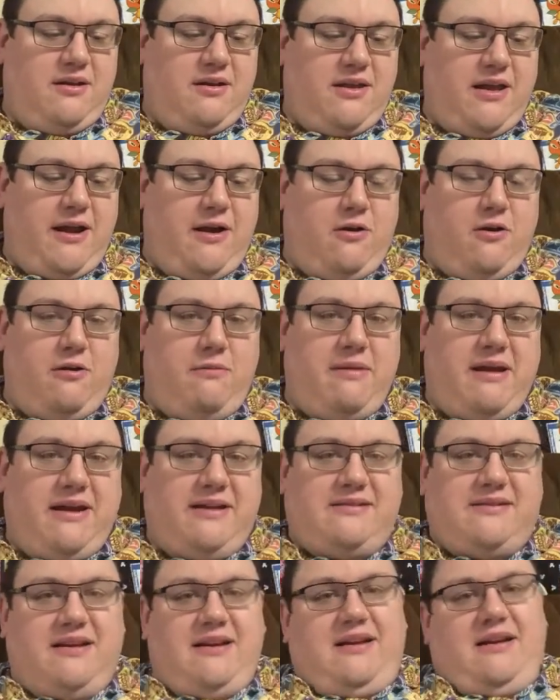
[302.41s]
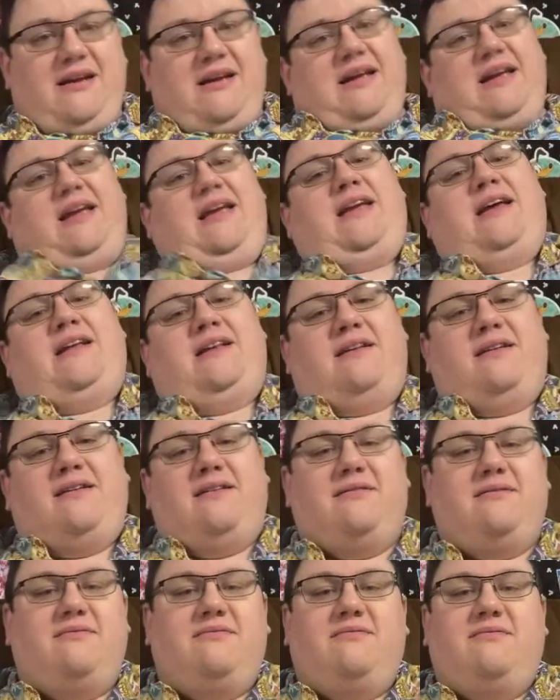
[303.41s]
They are amazing, and
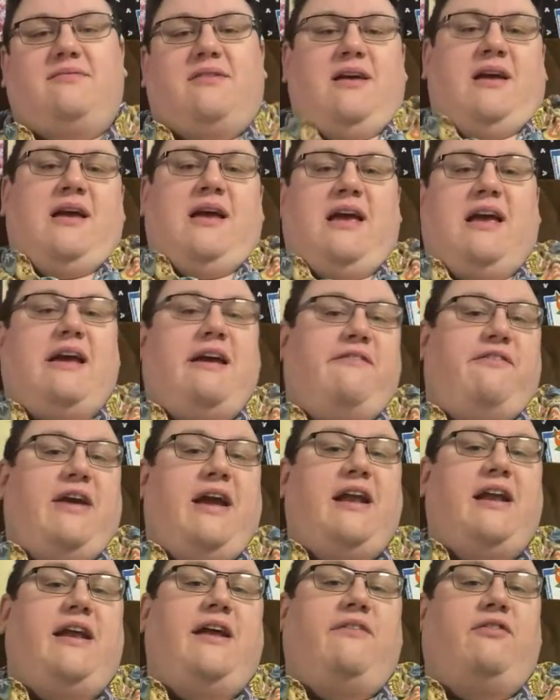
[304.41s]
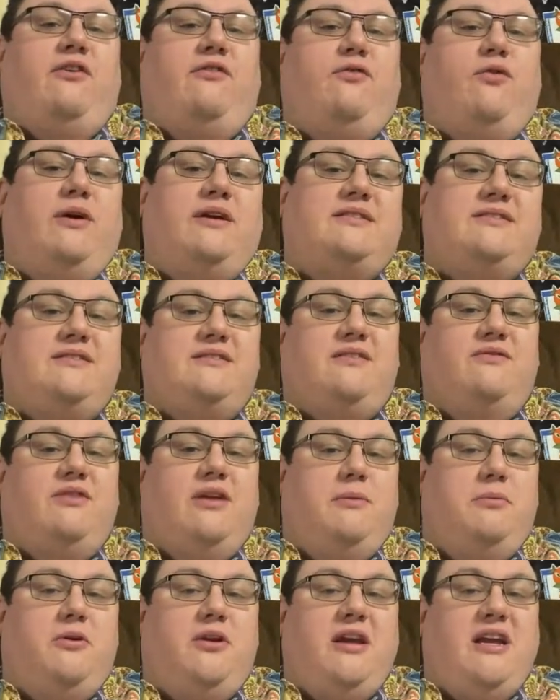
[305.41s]
if any of the Voices of
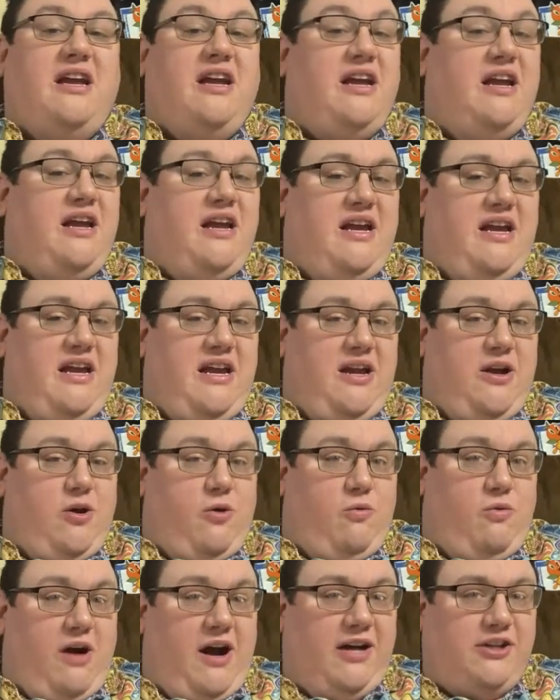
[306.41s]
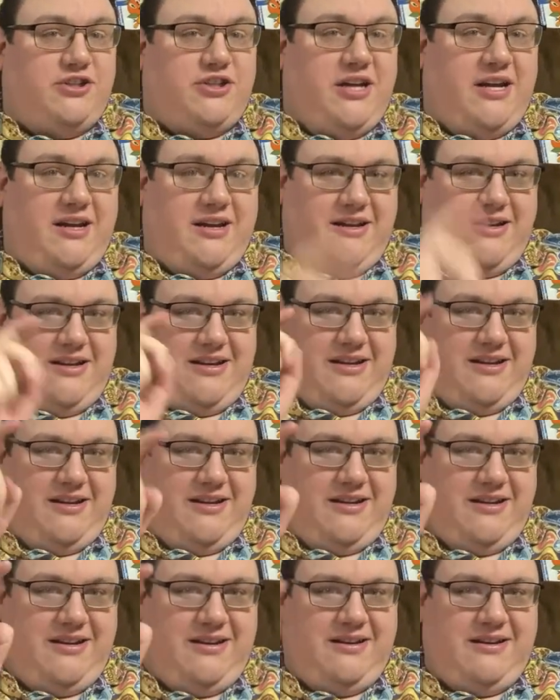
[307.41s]
Liberty are watching,
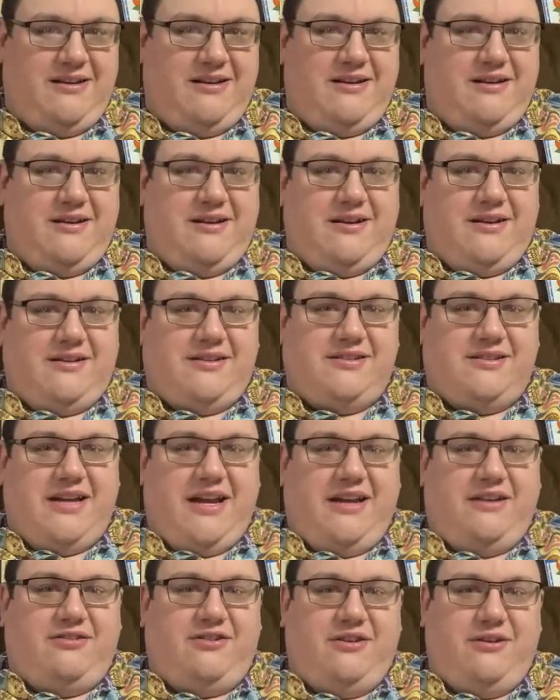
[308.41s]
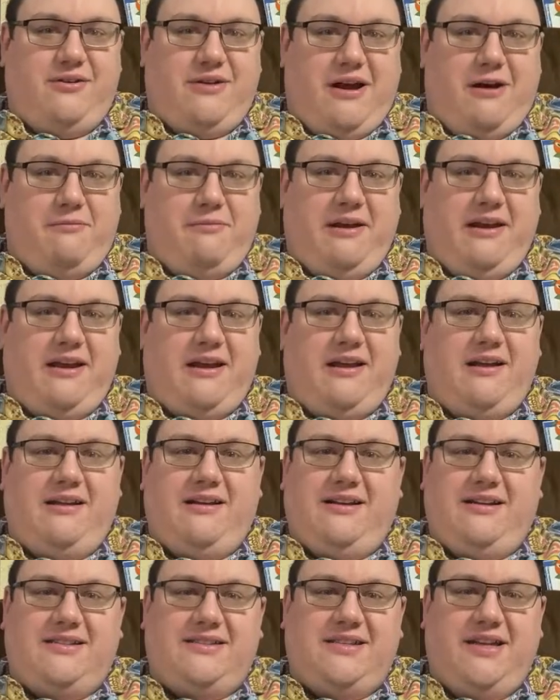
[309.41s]
stay tuned. I'll be
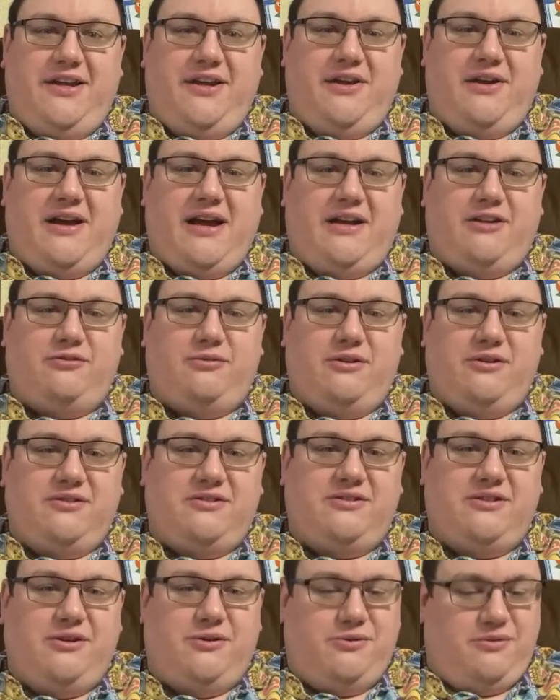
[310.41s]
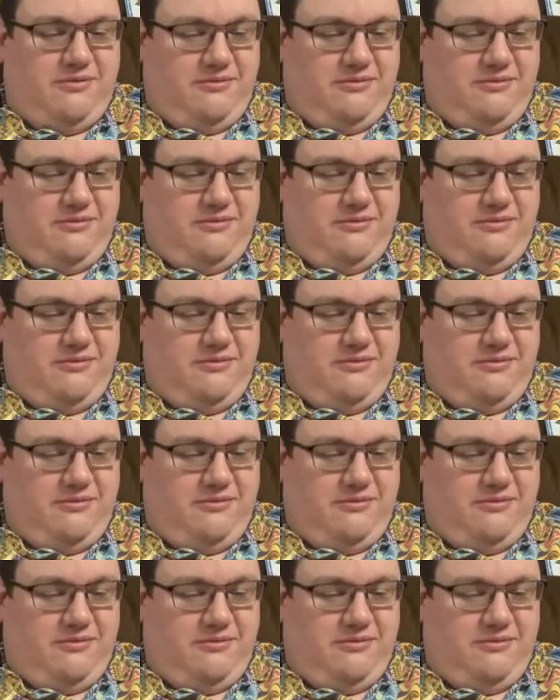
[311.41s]
seeing you guys real soon.